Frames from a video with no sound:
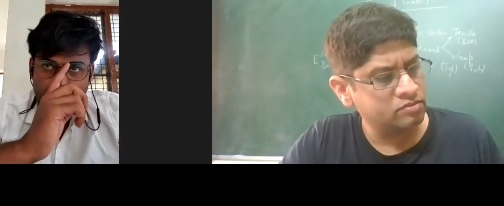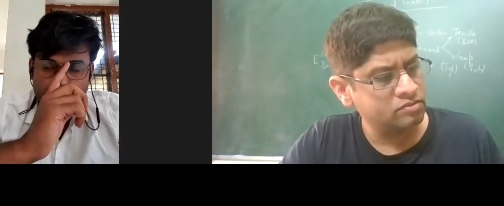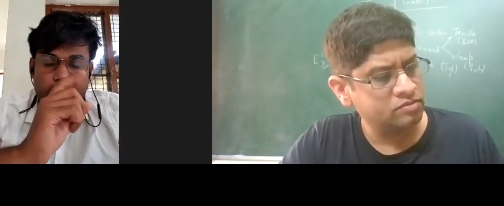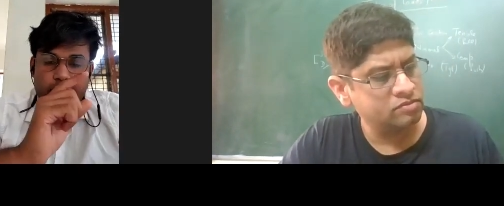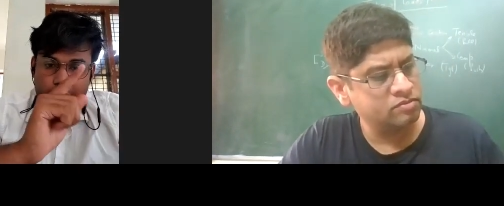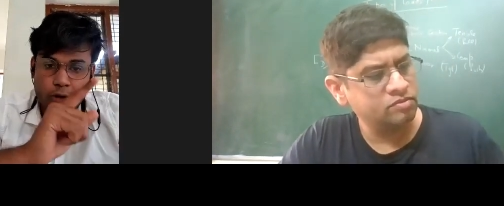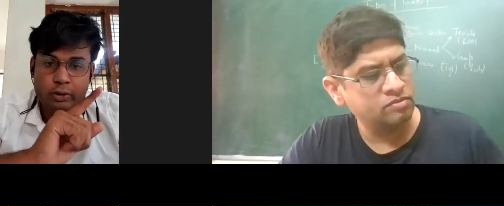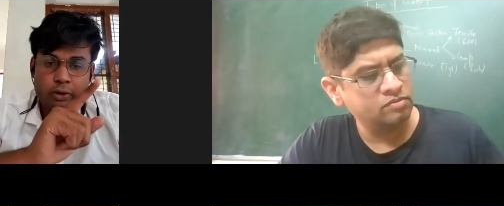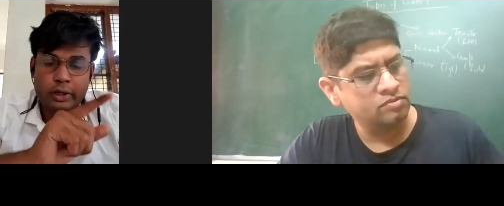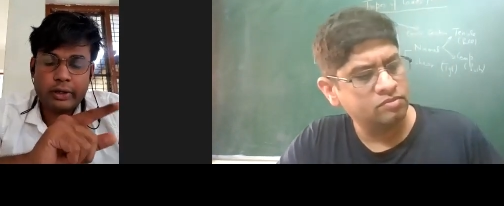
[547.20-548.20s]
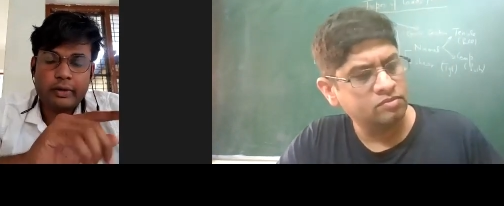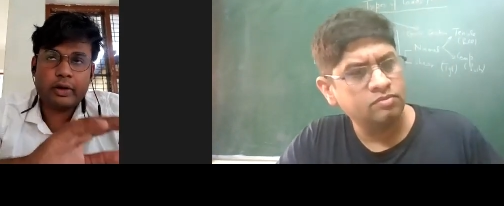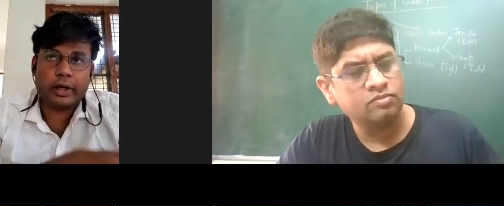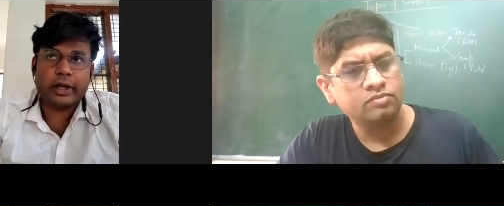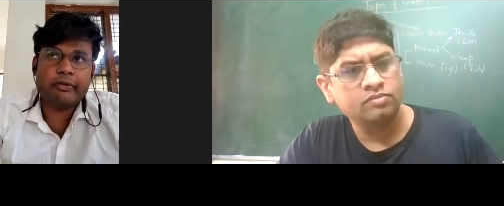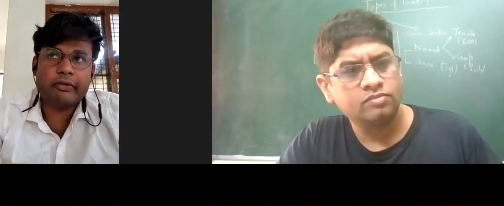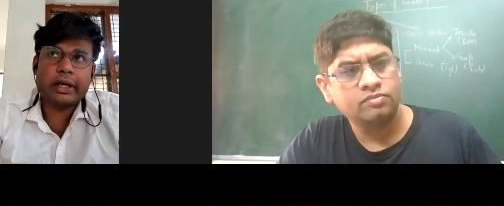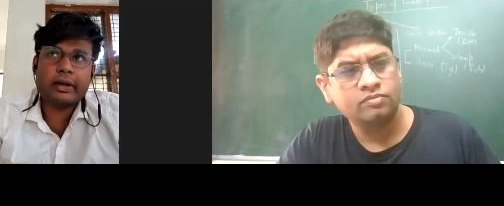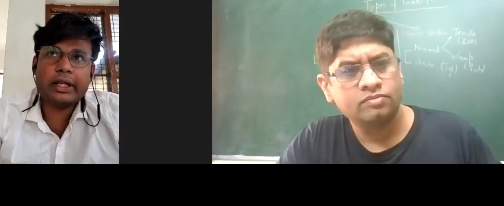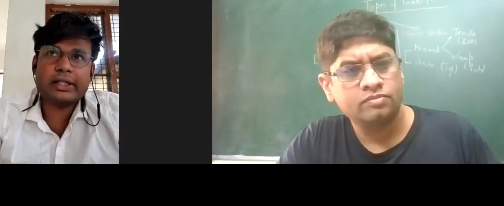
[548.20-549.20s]
Speaker 1: okay. You, you are, okay. We
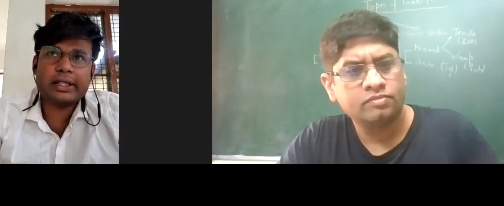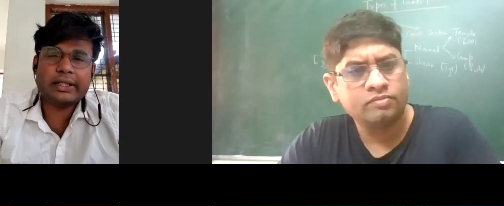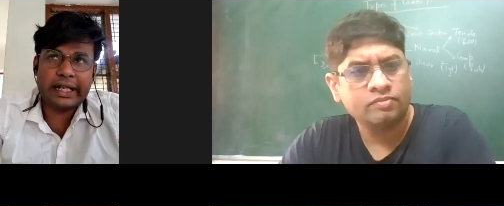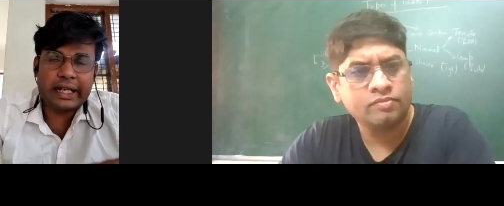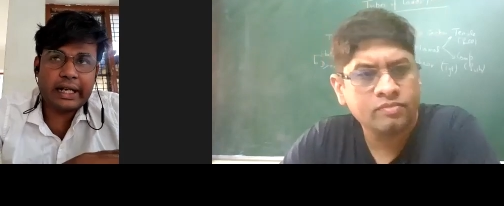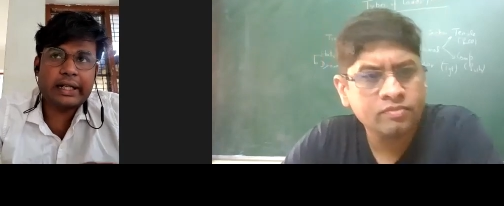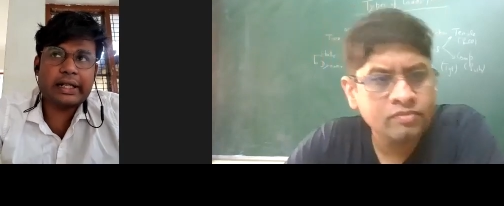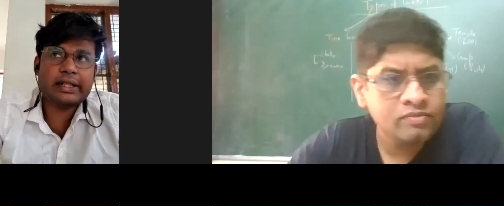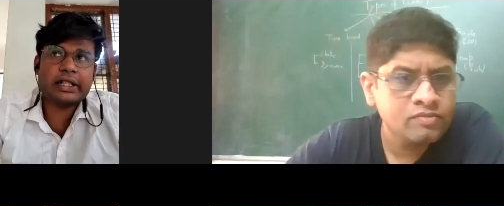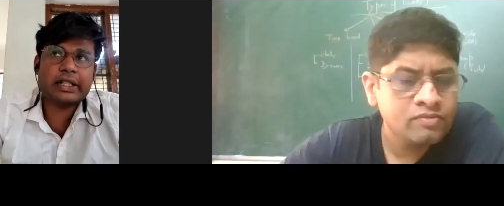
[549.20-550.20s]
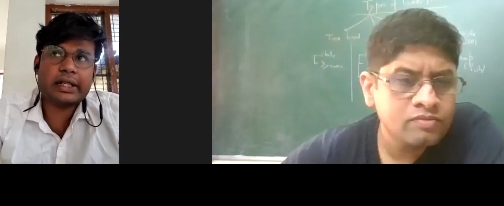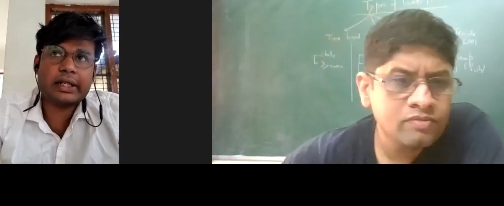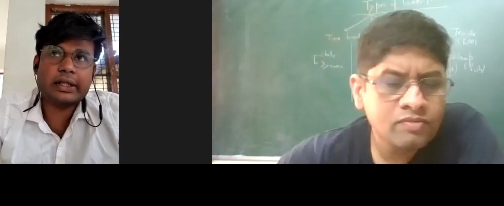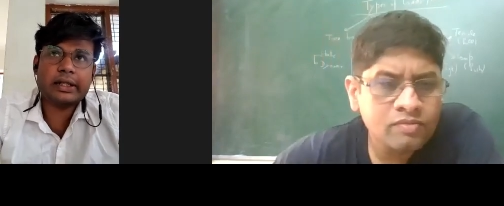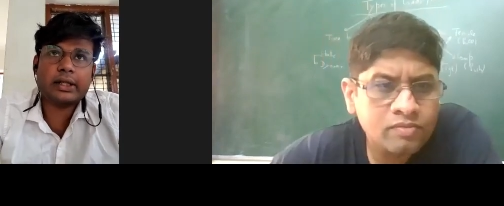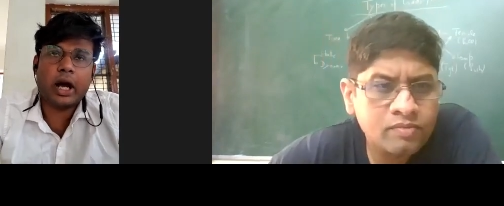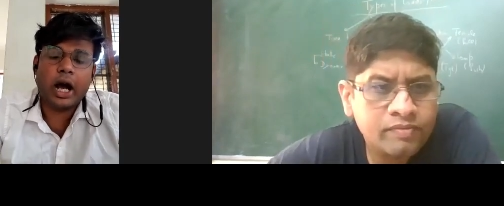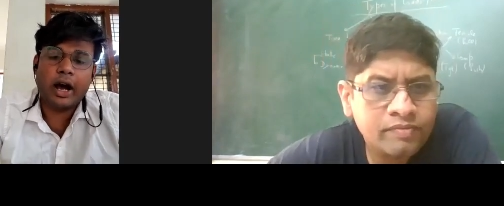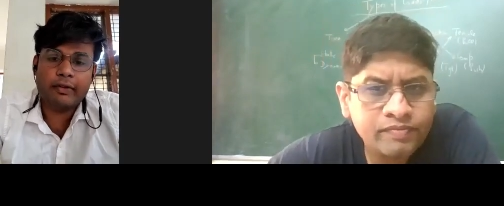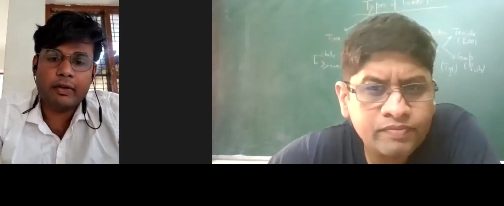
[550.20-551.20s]
can, it's generally that shear strength is
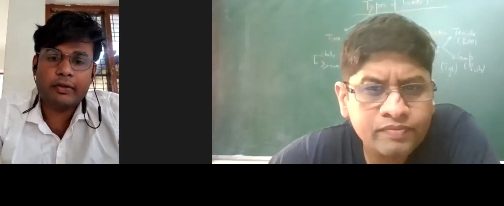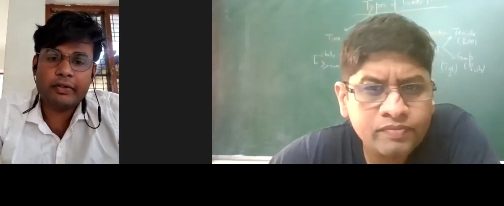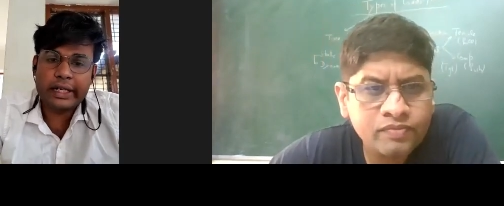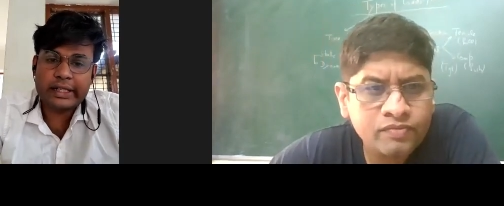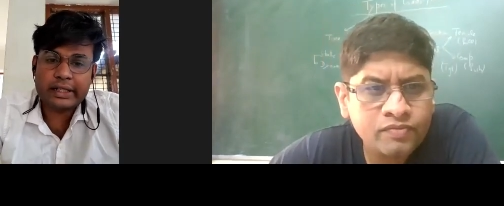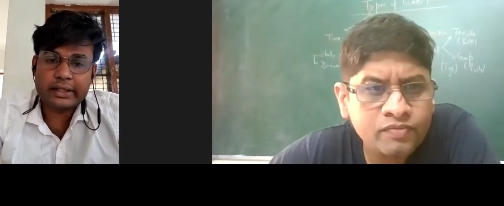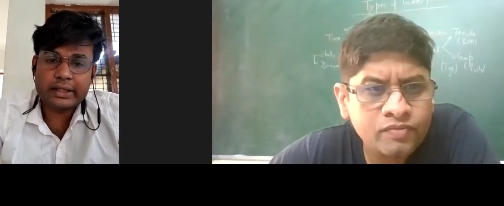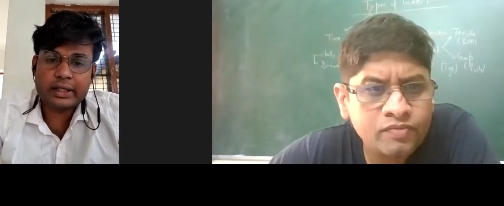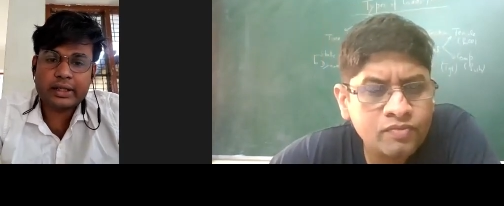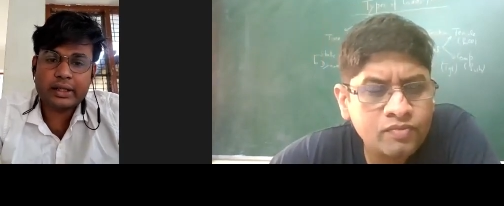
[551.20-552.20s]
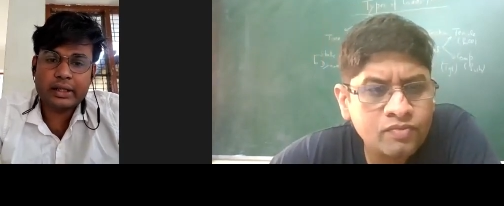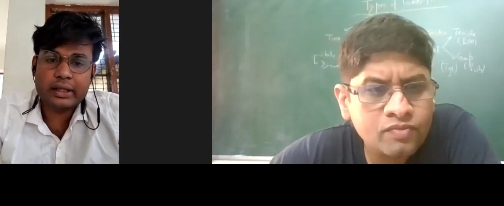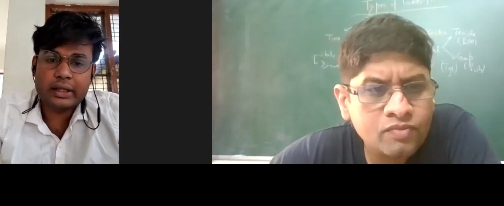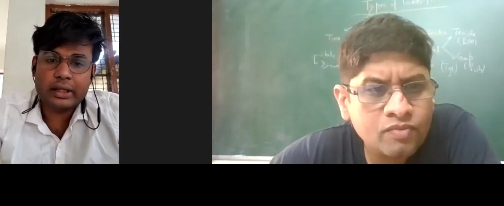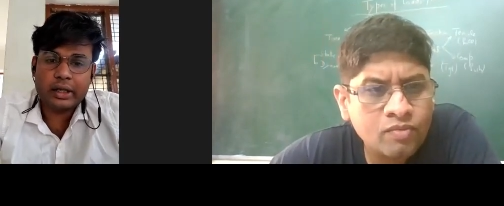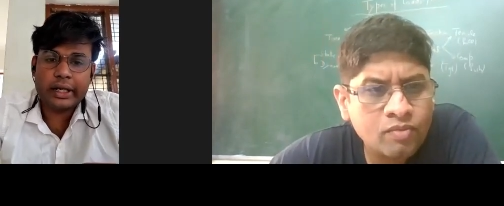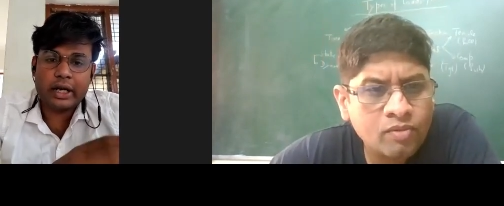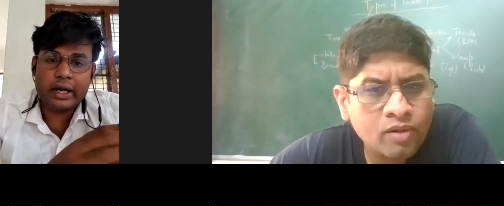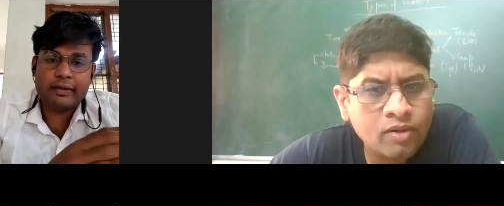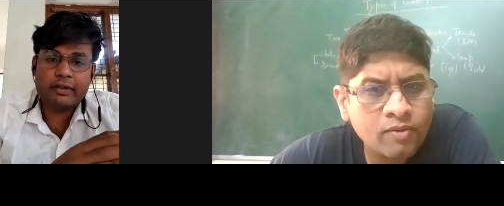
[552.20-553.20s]
half of yield strength, sir.
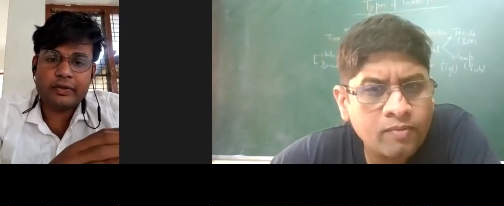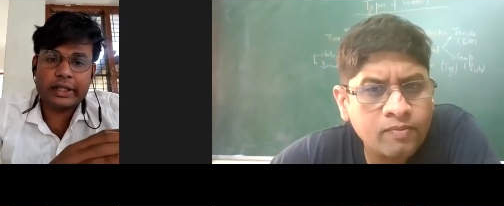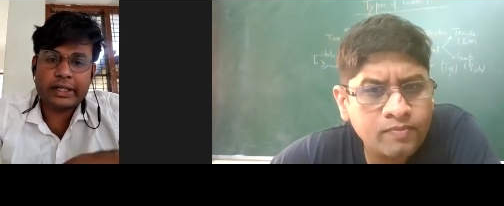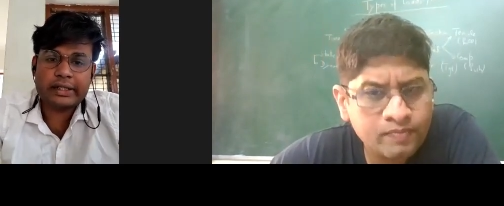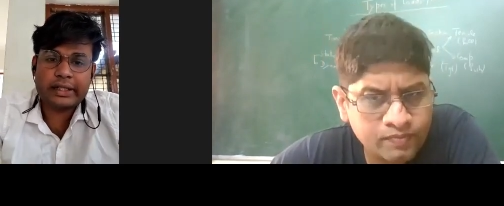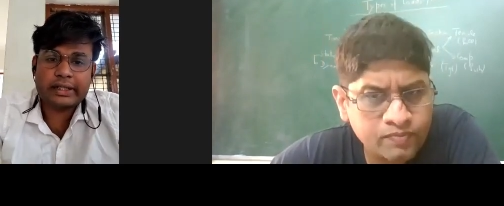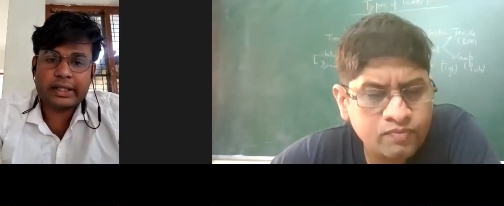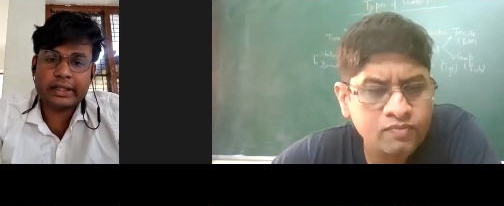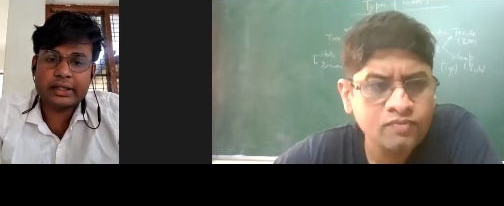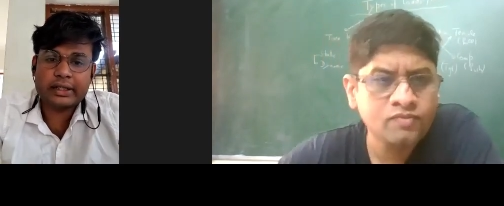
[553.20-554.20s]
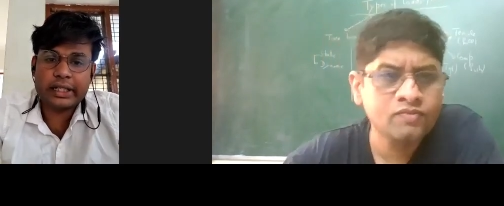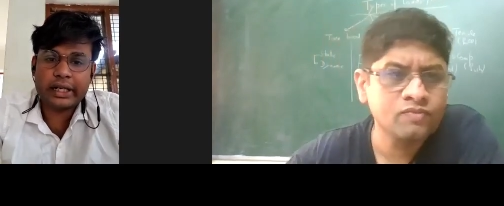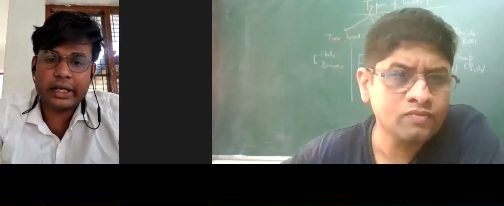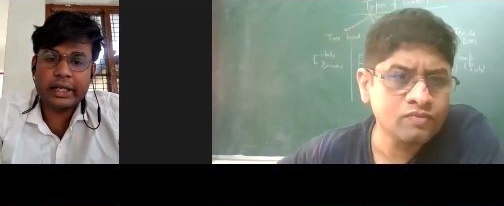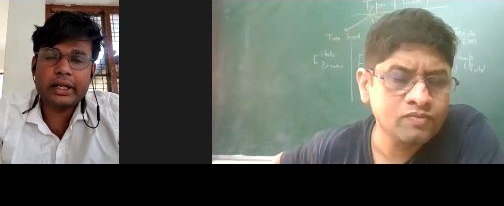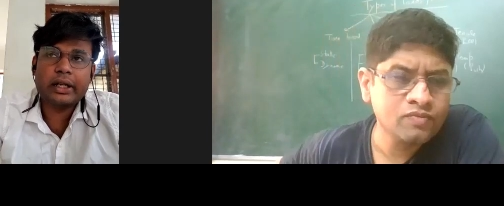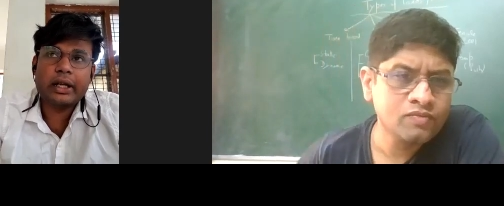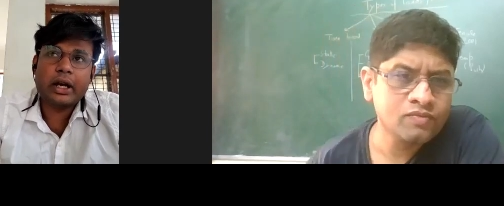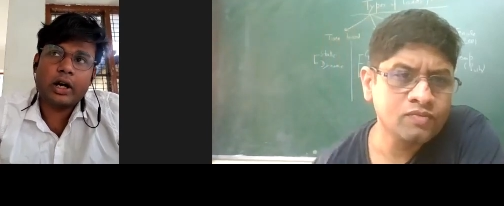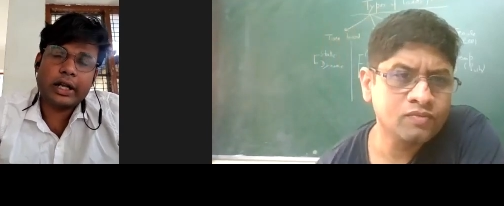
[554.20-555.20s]
Like half of the tensile strength generally,
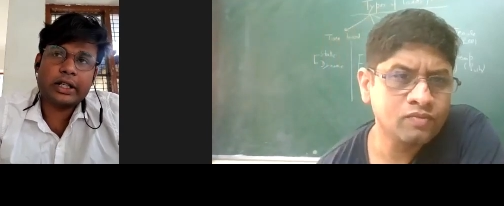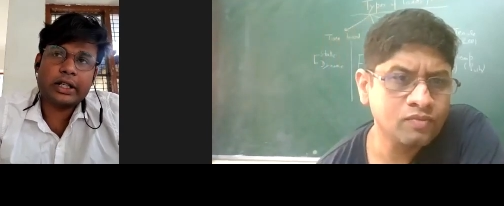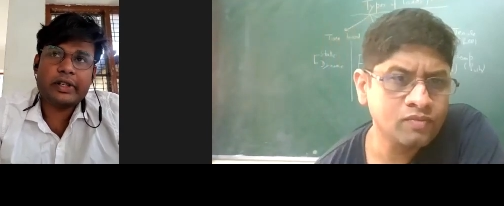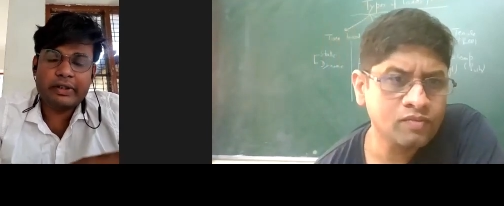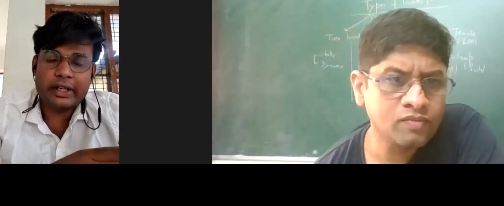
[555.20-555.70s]
or otherwise we